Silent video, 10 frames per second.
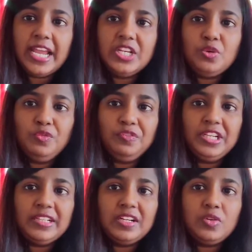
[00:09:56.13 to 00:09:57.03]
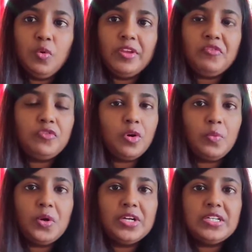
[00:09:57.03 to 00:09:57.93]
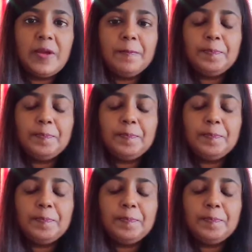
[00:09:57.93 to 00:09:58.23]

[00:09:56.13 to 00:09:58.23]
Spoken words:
I do feel that going forward